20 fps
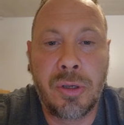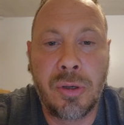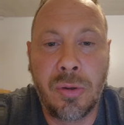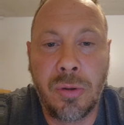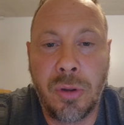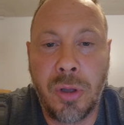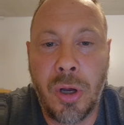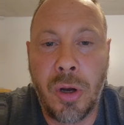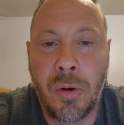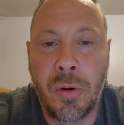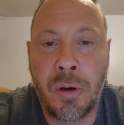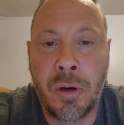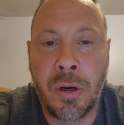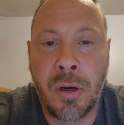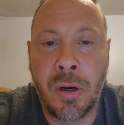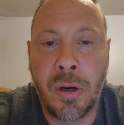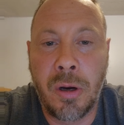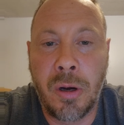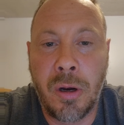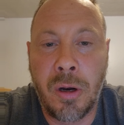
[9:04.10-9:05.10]
to
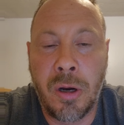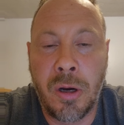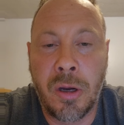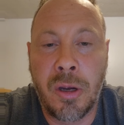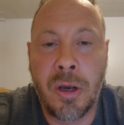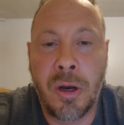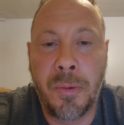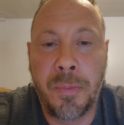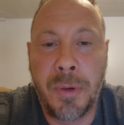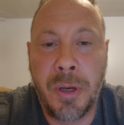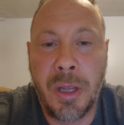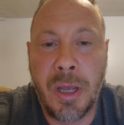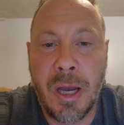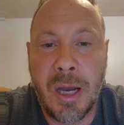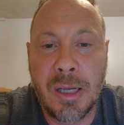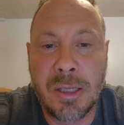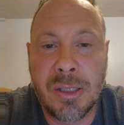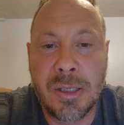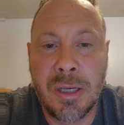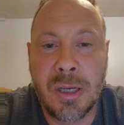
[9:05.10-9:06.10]
lower our company
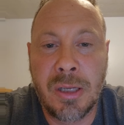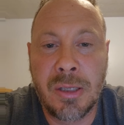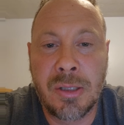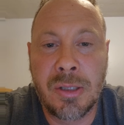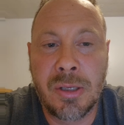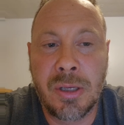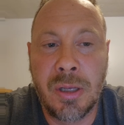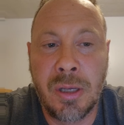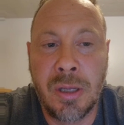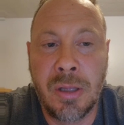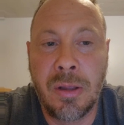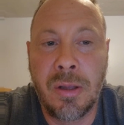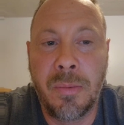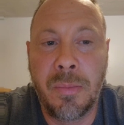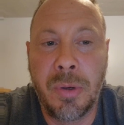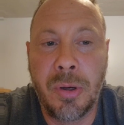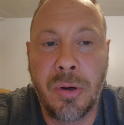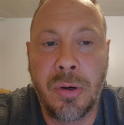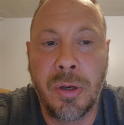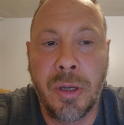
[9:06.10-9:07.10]
assets in the
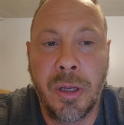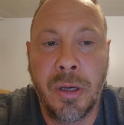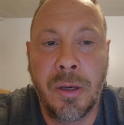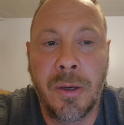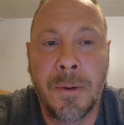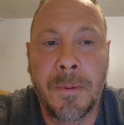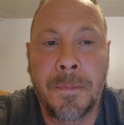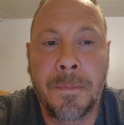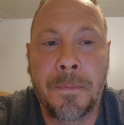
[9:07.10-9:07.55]
building.